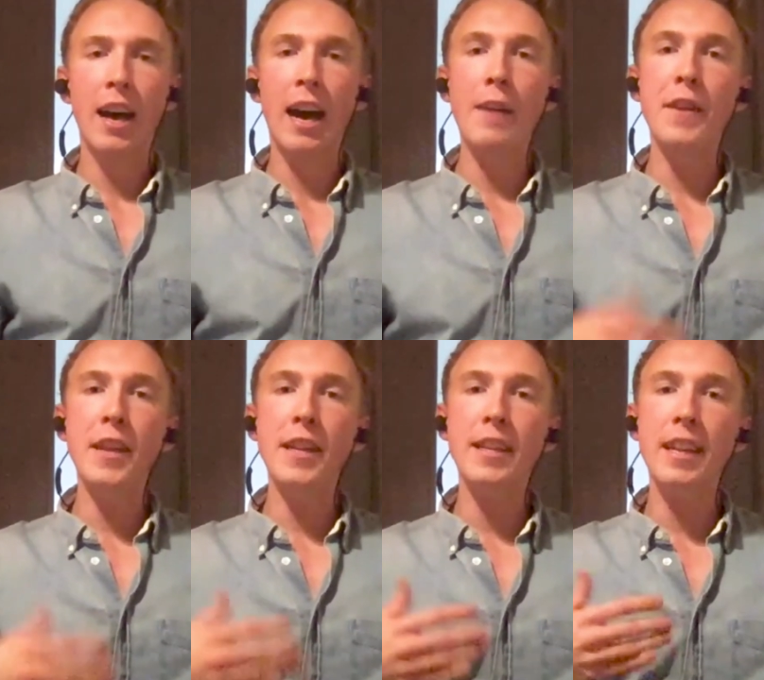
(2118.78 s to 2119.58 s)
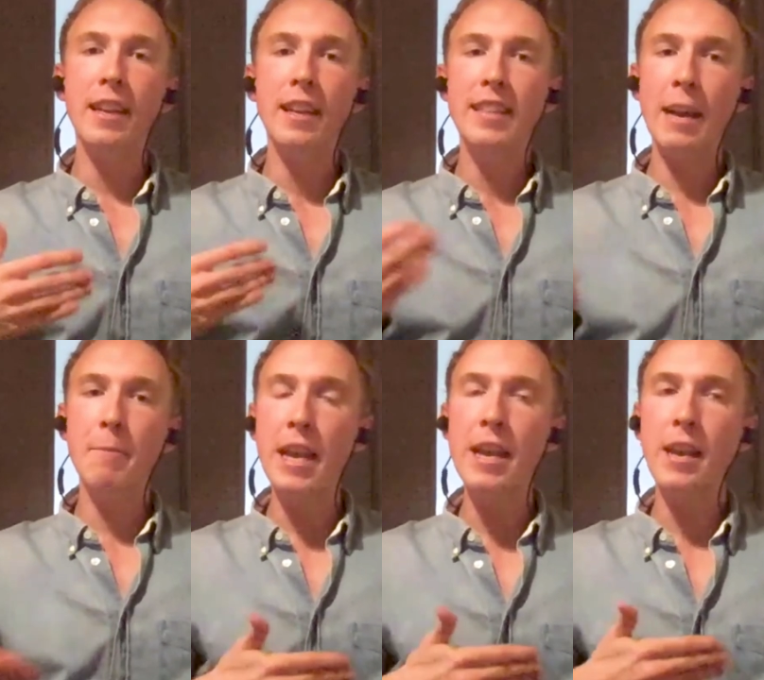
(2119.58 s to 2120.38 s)
I think that
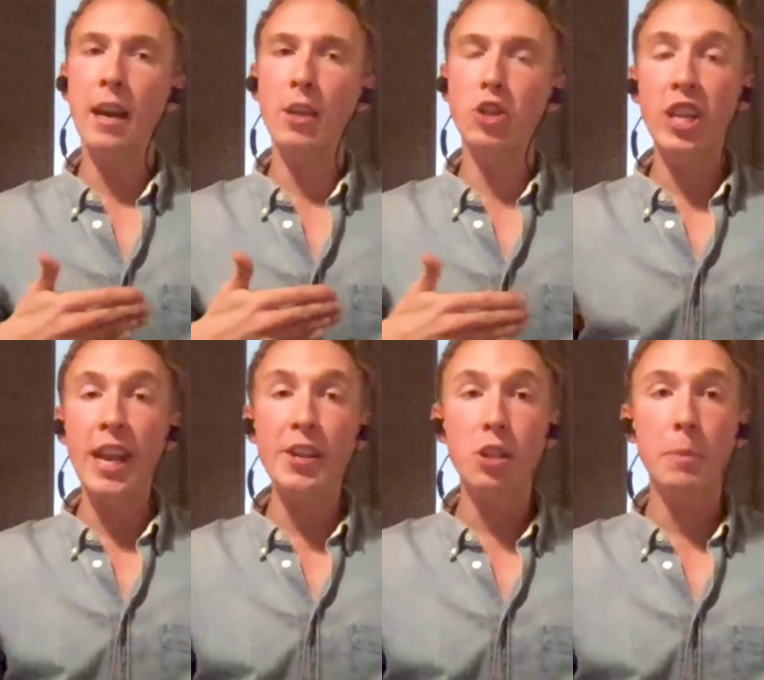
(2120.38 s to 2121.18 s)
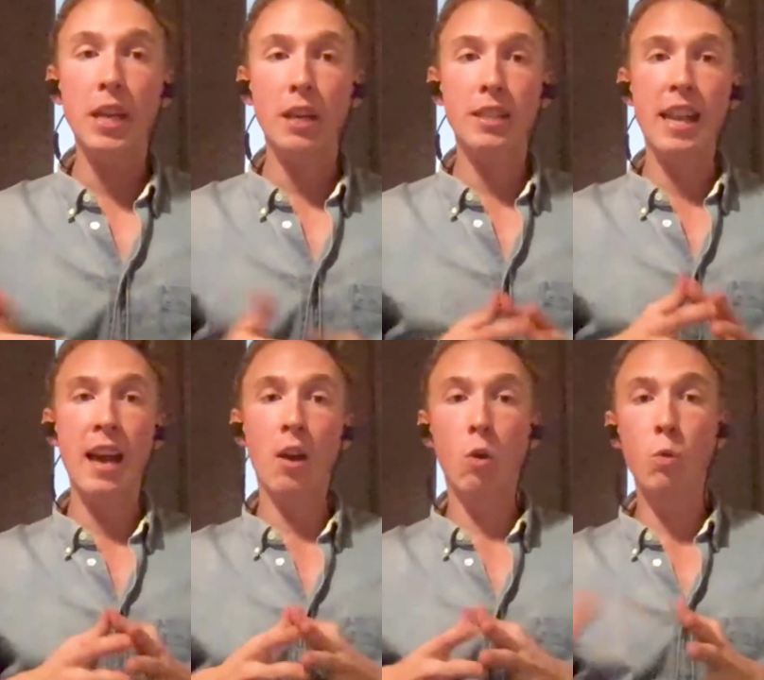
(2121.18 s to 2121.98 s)
may change because
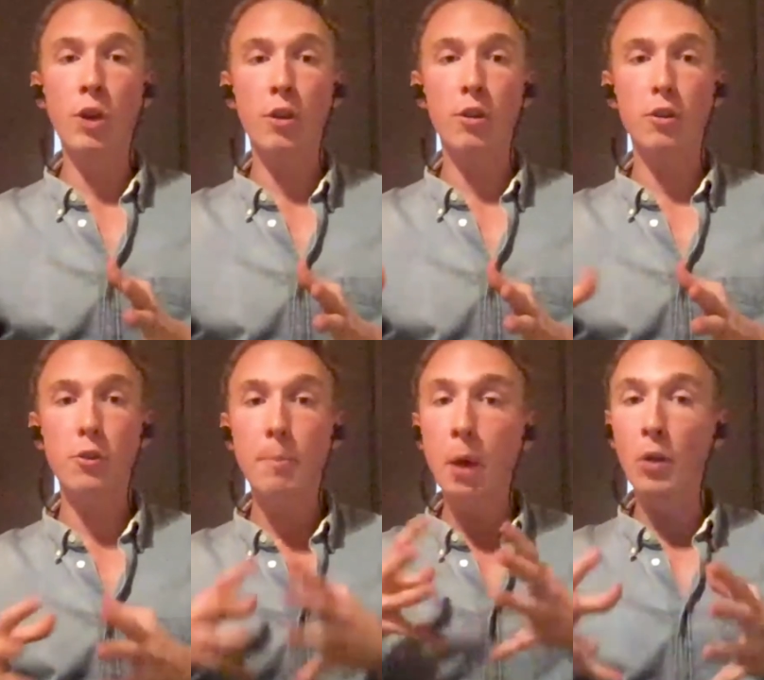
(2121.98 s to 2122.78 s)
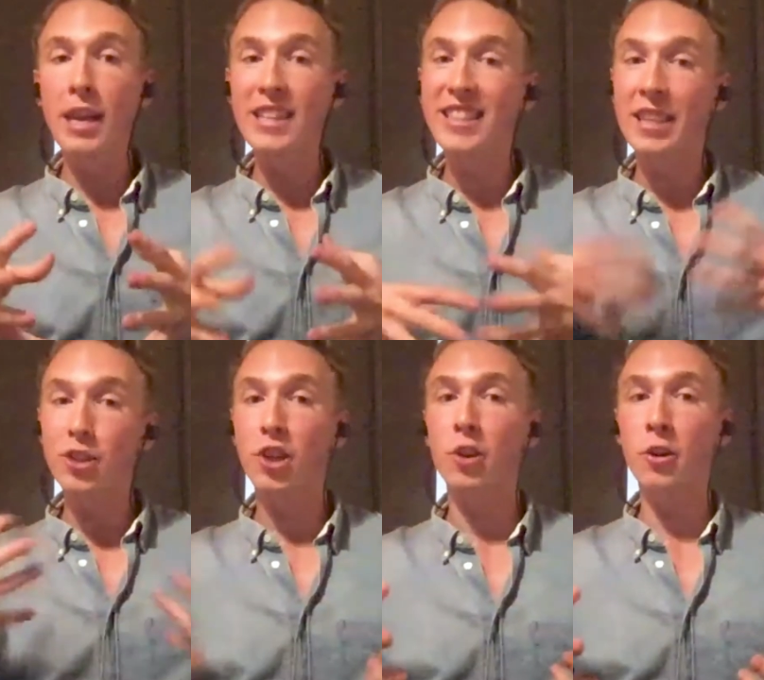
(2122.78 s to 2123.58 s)
now we're building this
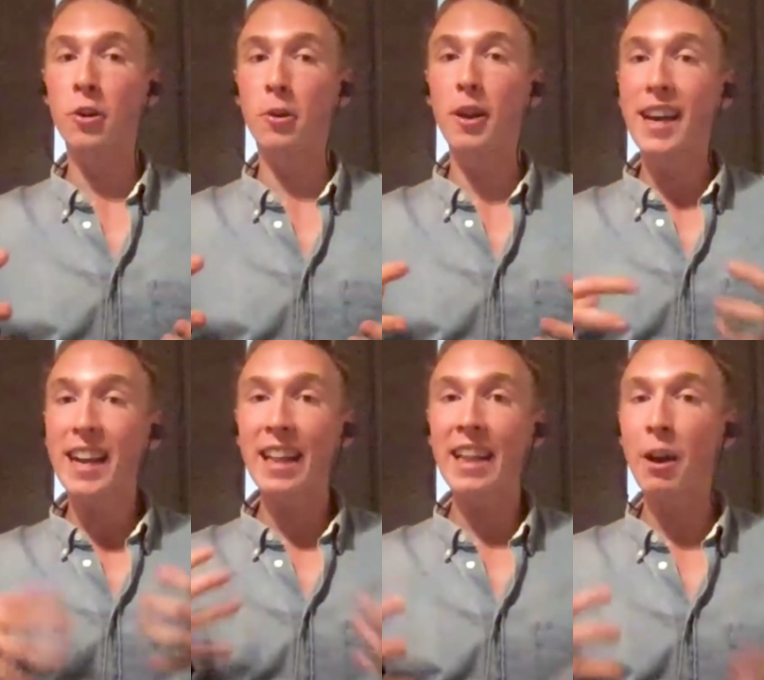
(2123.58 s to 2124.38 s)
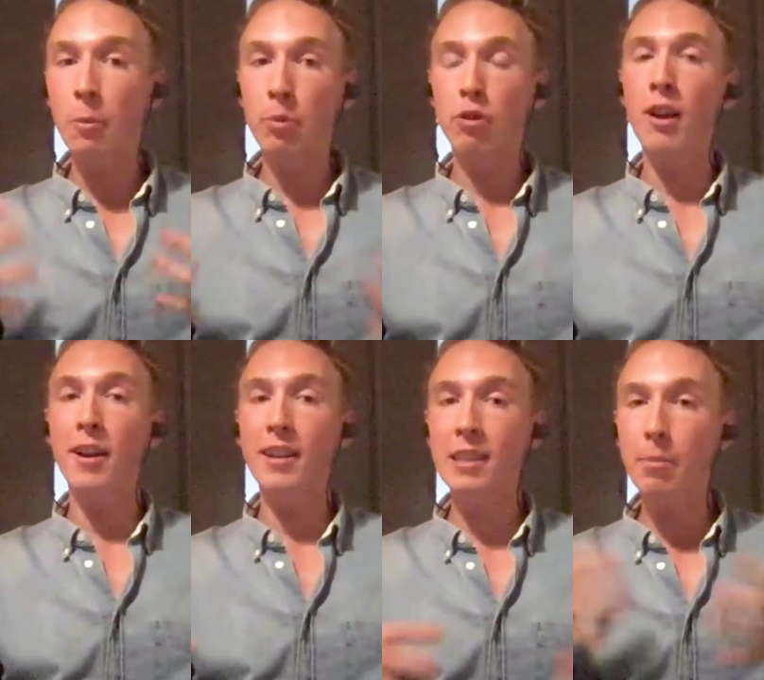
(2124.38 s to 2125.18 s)
internal cloud
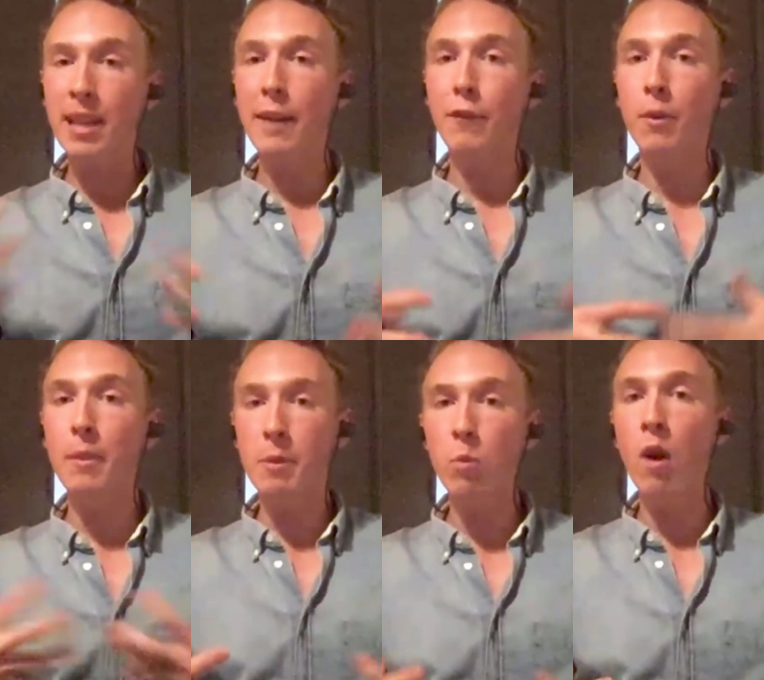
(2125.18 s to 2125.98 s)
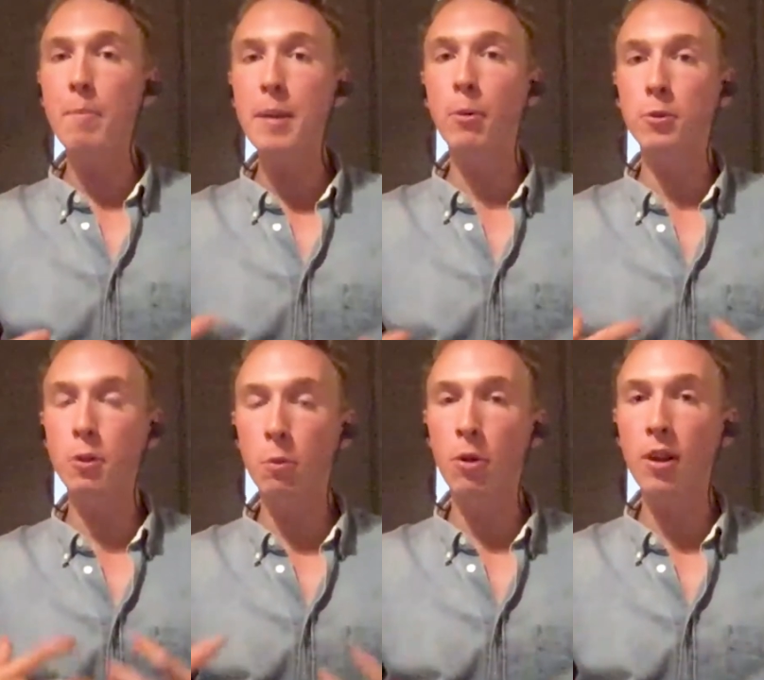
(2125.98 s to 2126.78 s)
product, the platform that we want people to
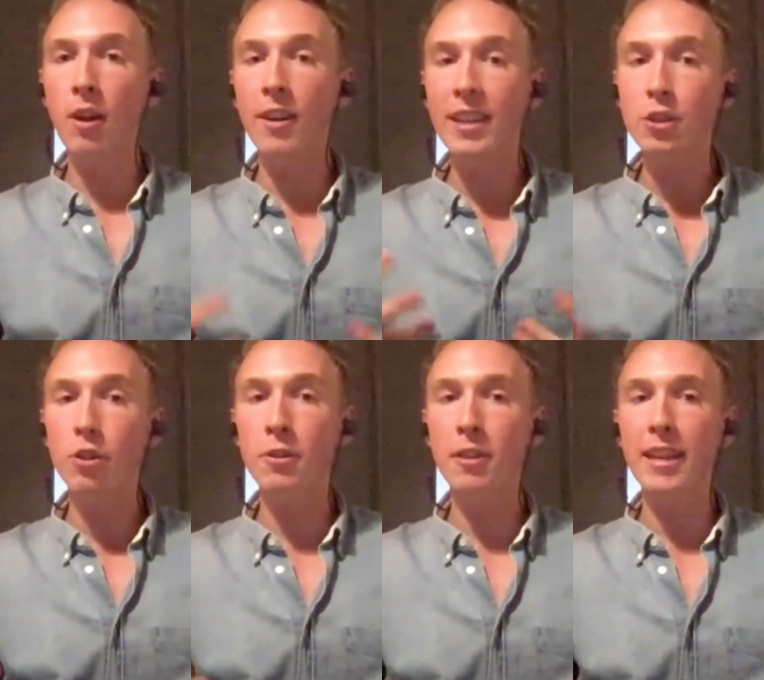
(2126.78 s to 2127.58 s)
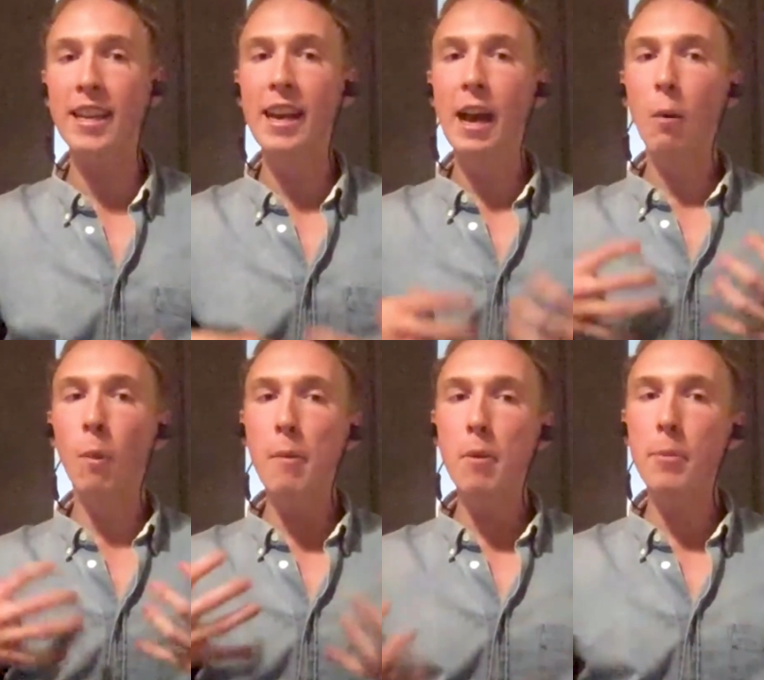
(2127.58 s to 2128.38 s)
work on internally.
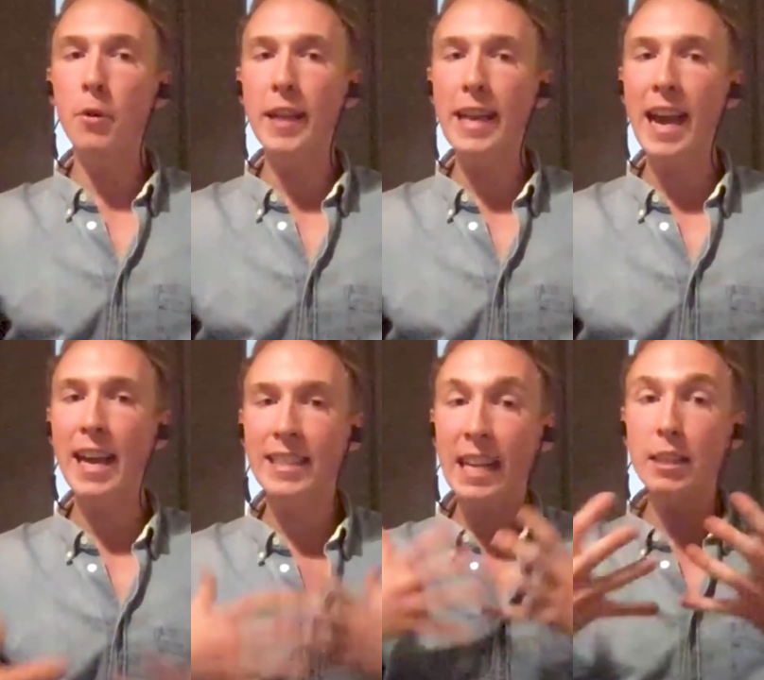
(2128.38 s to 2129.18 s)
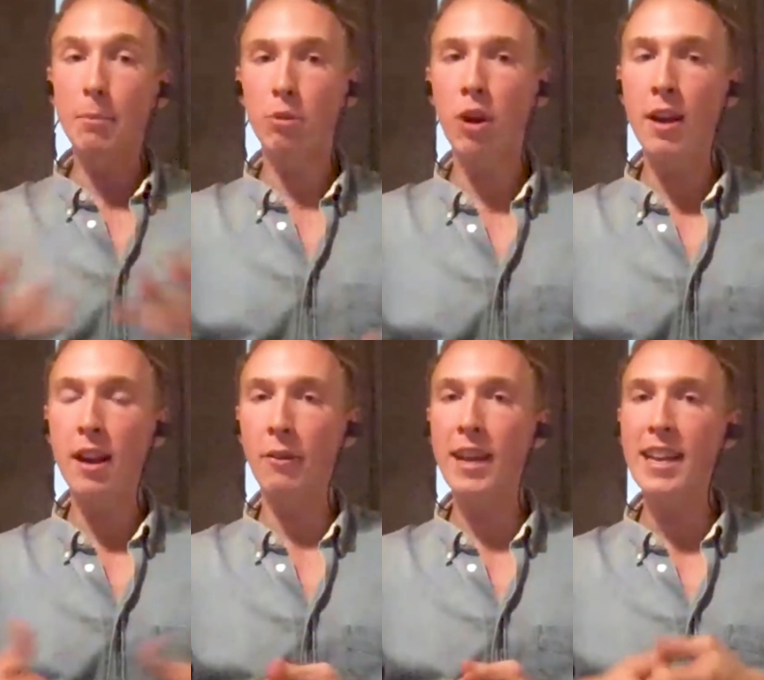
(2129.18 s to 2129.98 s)
When we're building that, that's a product,
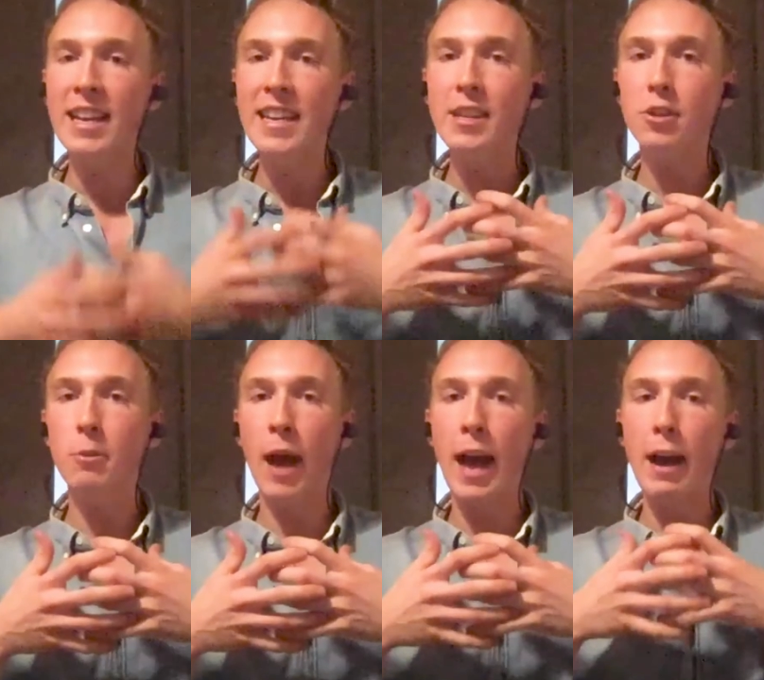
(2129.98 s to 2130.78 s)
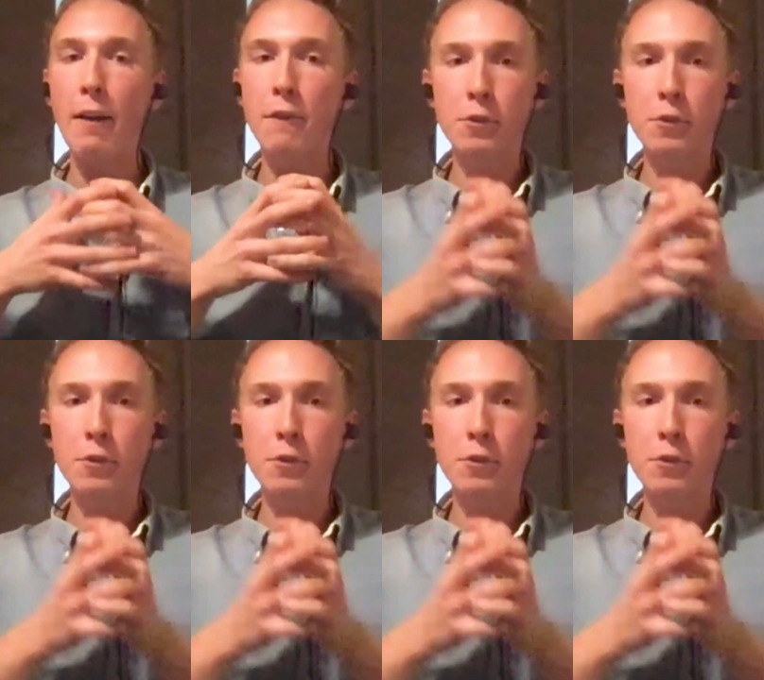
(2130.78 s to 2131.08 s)
right? It needs to have